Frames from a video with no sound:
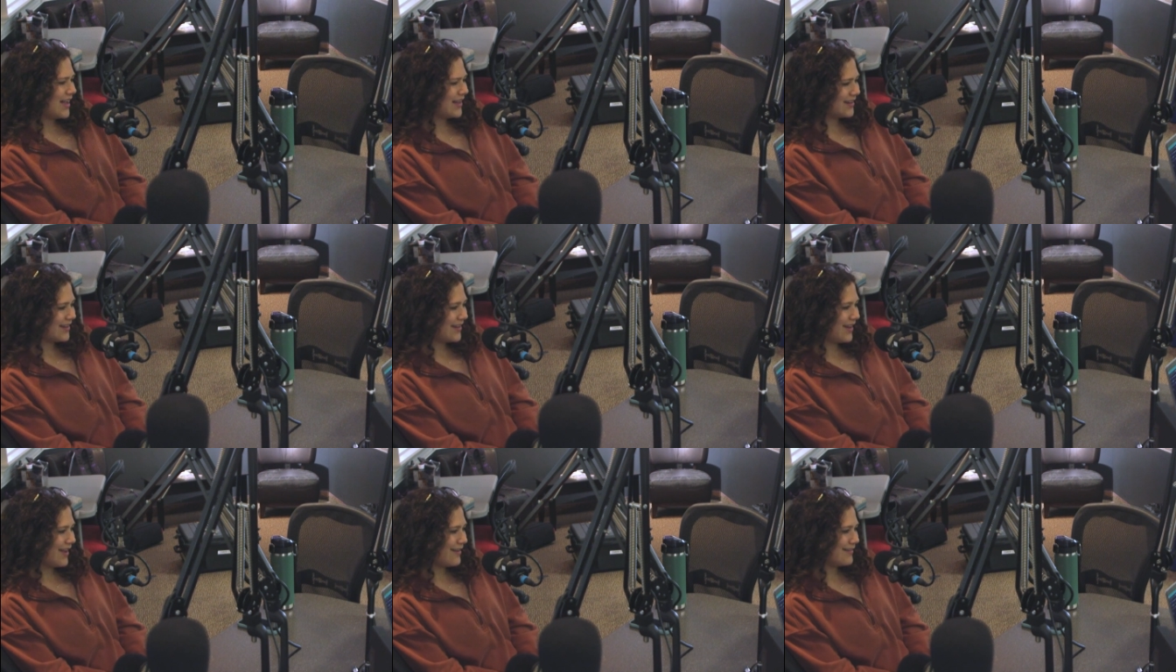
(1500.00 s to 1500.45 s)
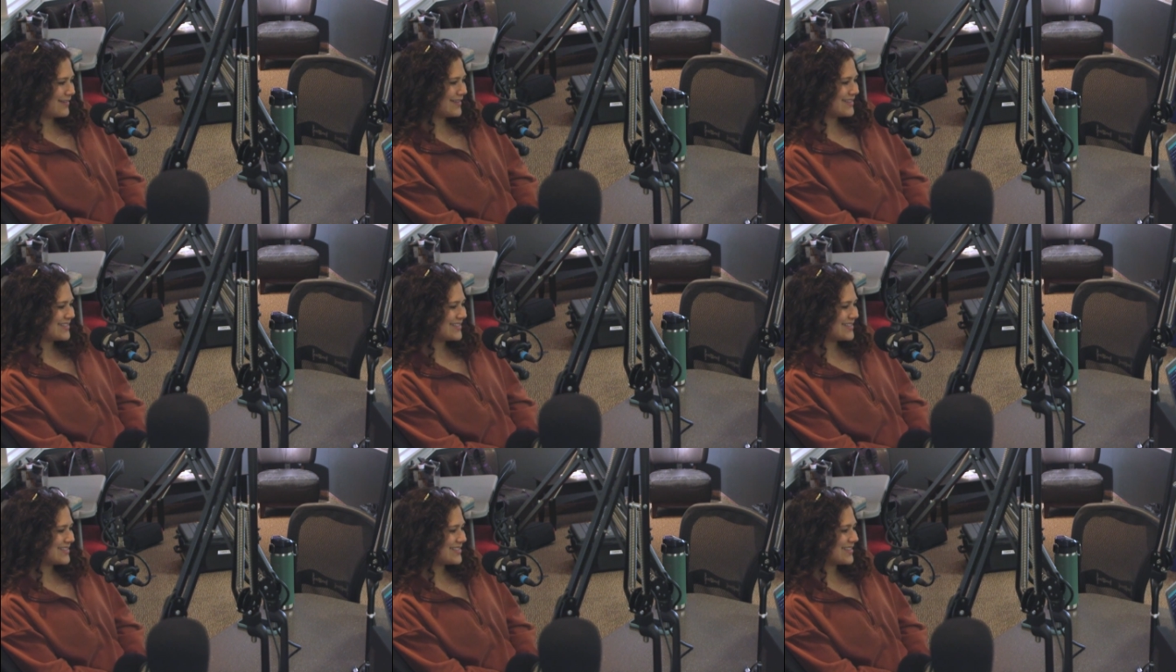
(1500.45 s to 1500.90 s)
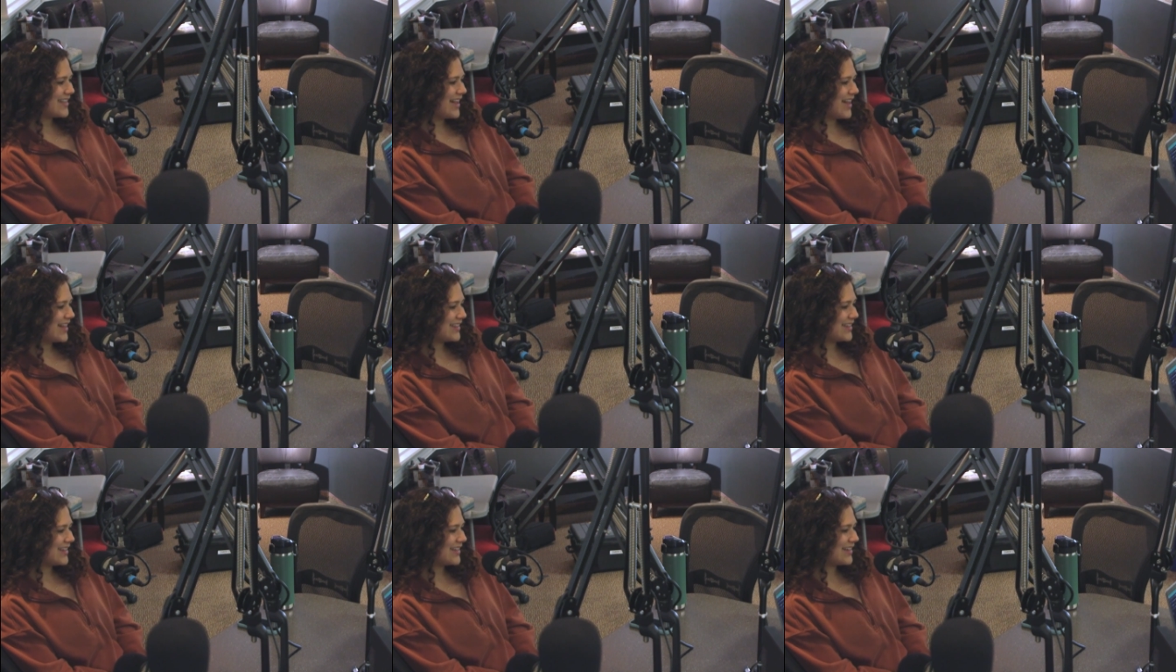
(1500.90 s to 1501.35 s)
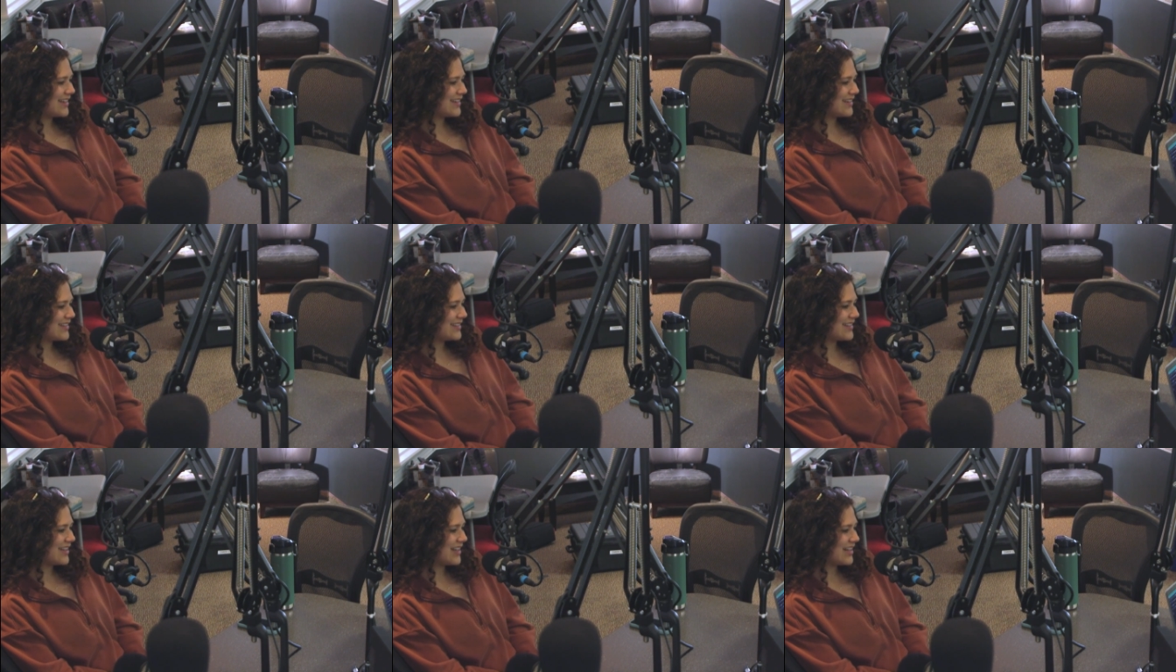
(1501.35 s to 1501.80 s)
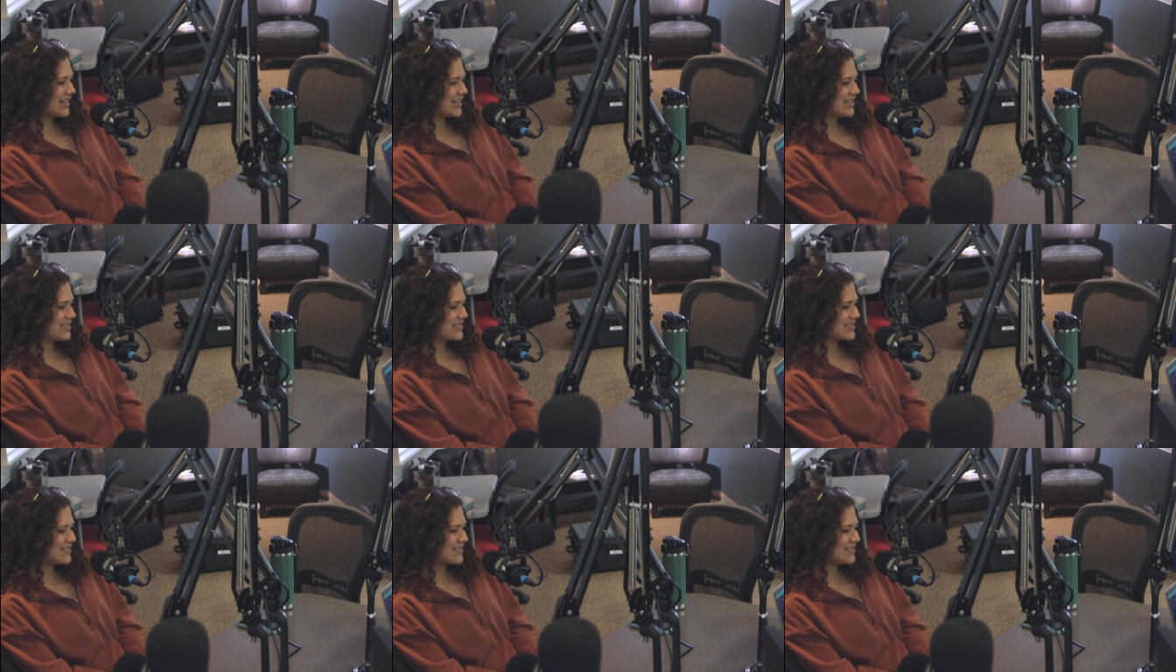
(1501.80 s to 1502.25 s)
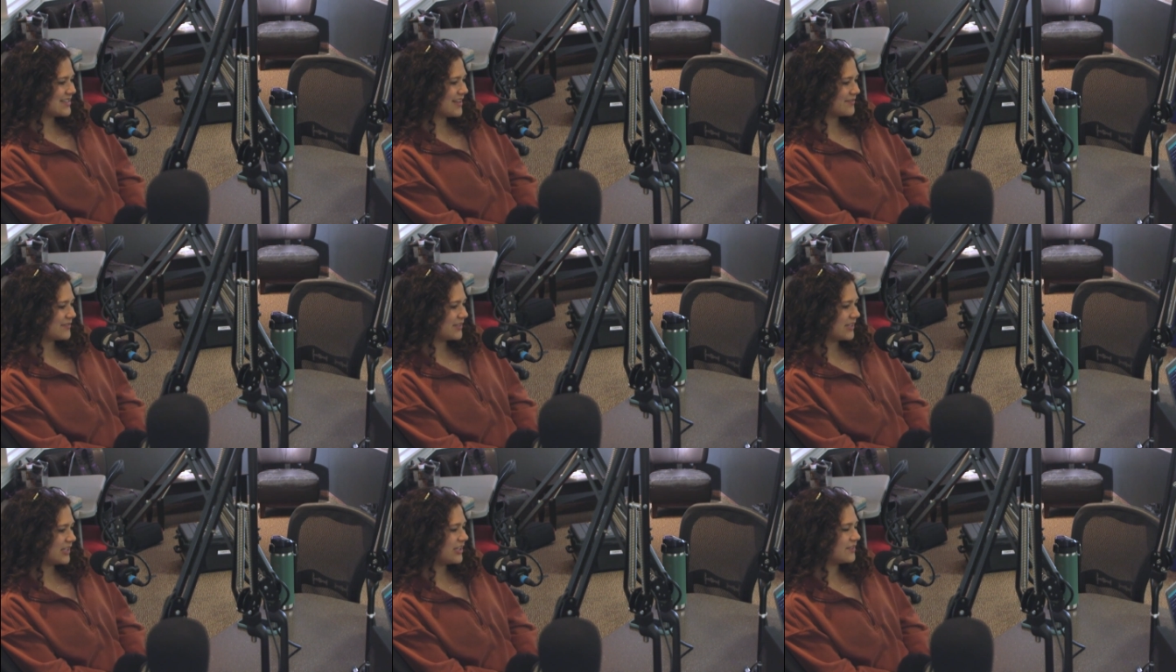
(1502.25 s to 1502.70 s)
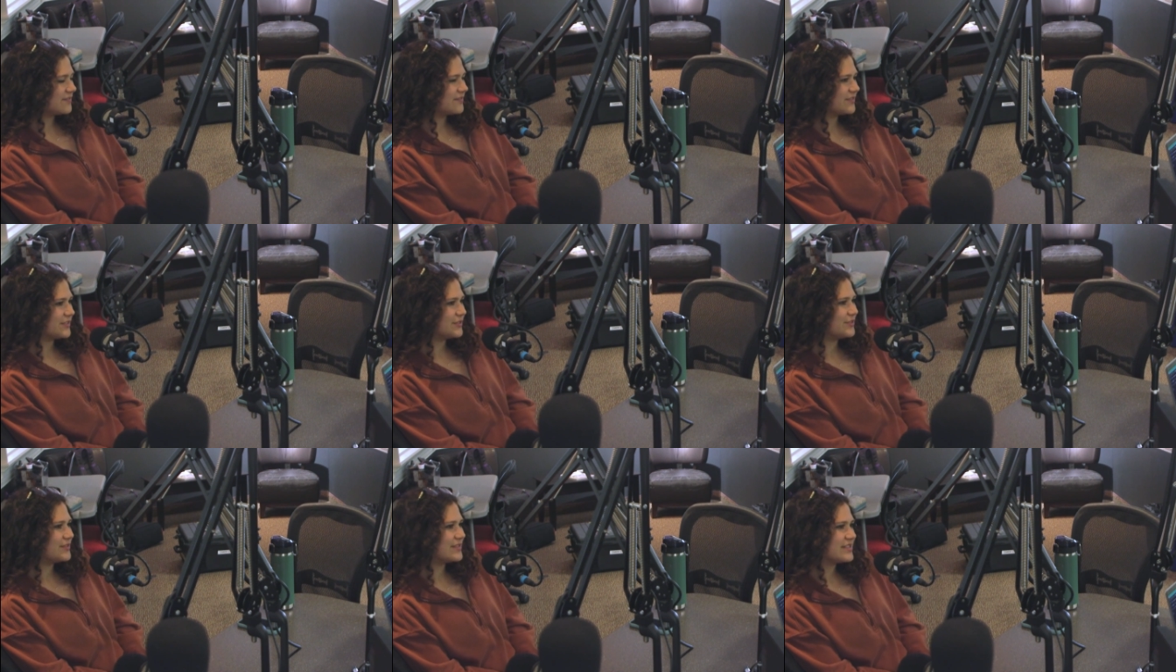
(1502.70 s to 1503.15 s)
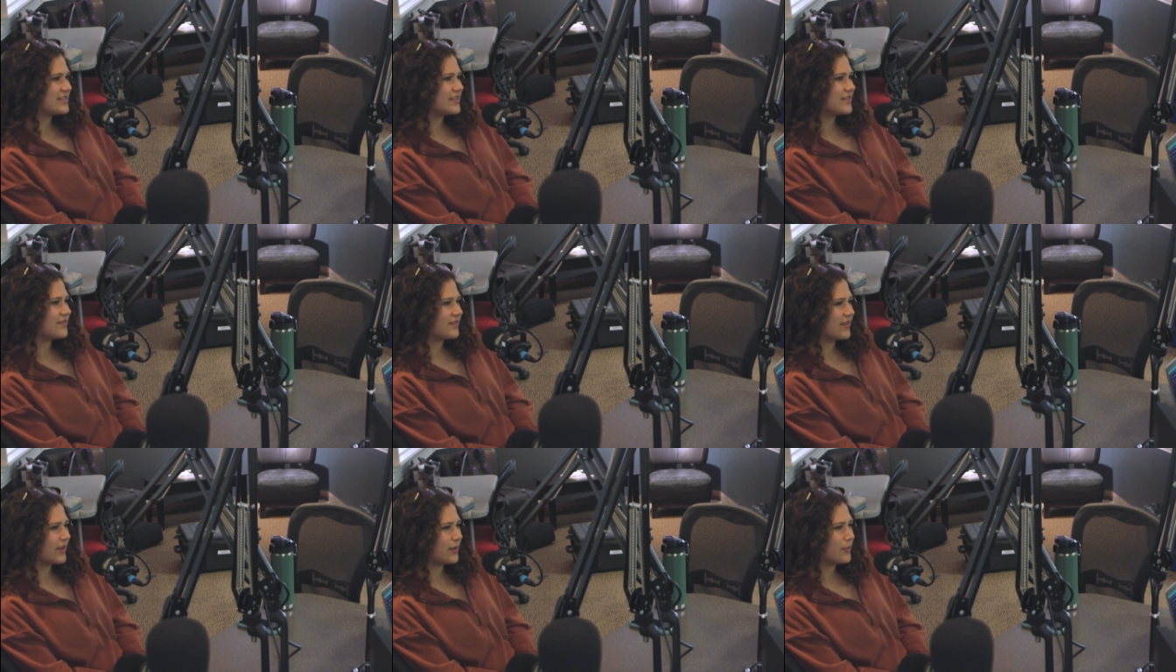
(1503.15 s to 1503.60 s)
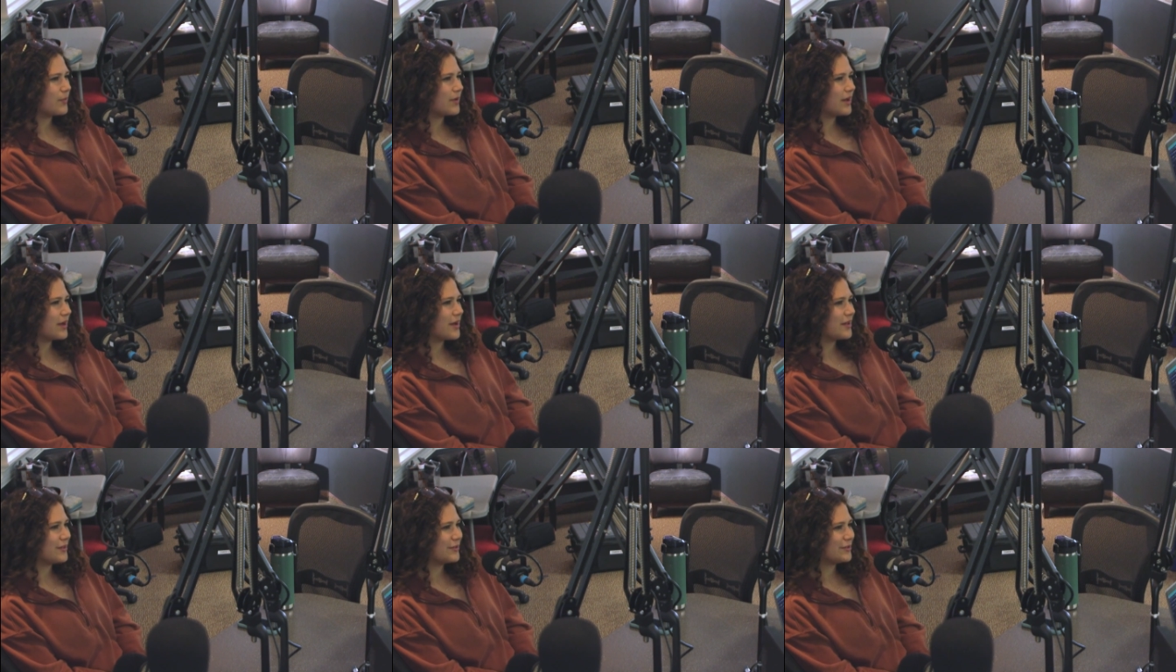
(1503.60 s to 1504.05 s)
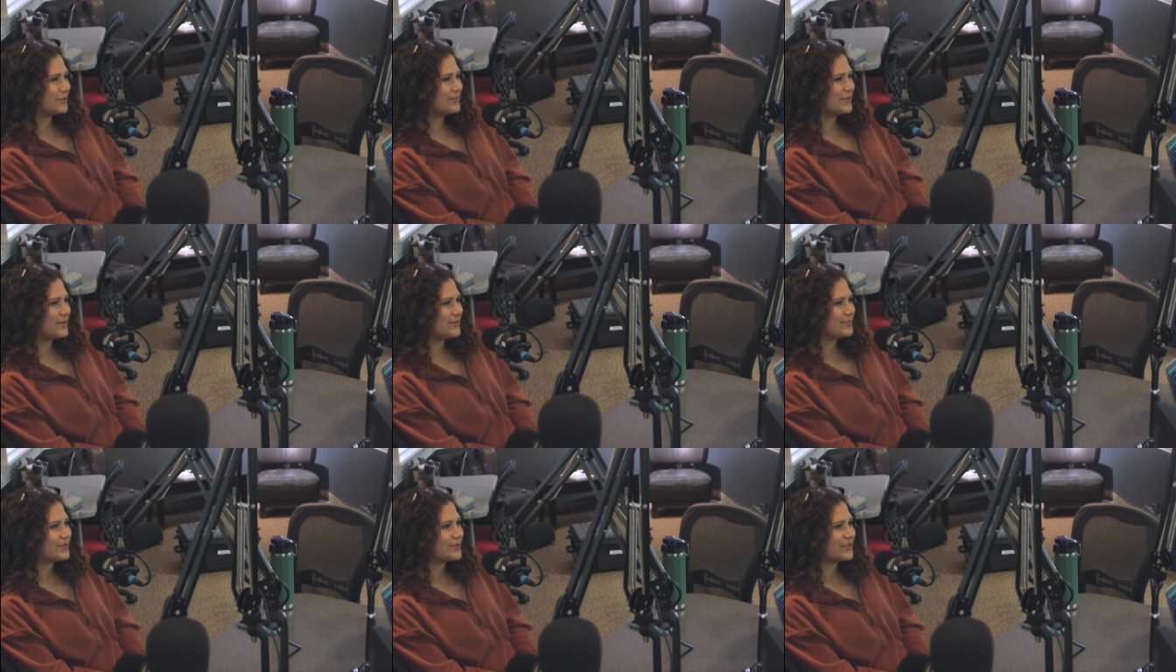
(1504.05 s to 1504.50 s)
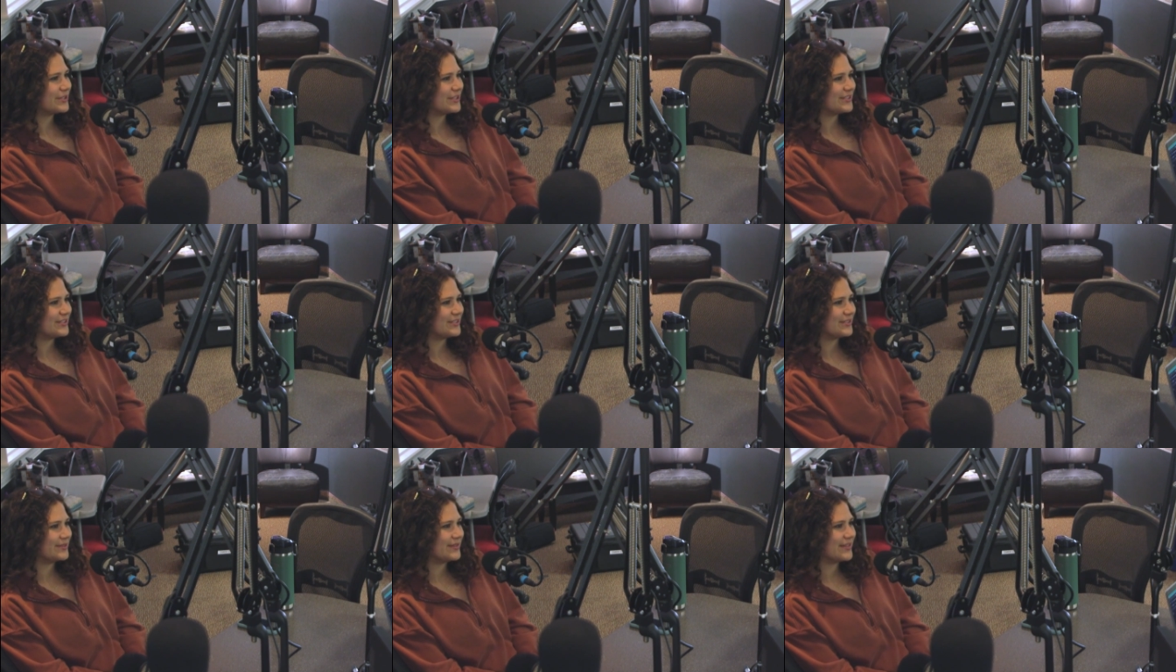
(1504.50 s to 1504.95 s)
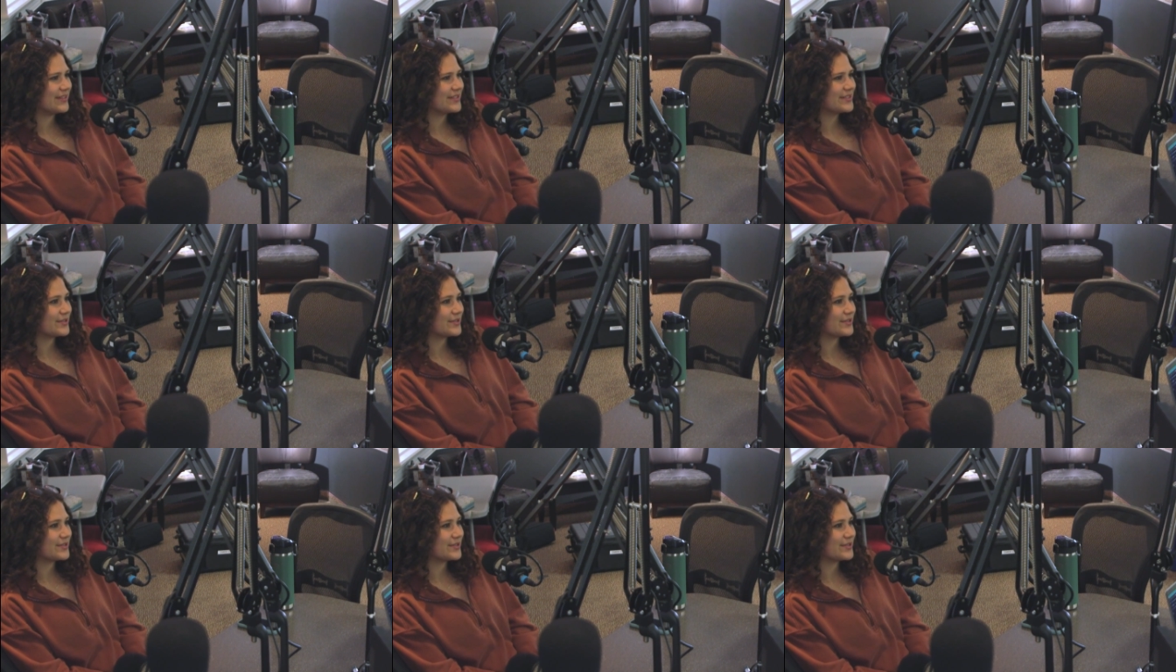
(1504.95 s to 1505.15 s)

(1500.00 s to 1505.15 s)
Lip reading: don't know. I think there is definitely influence of like what other people are doing.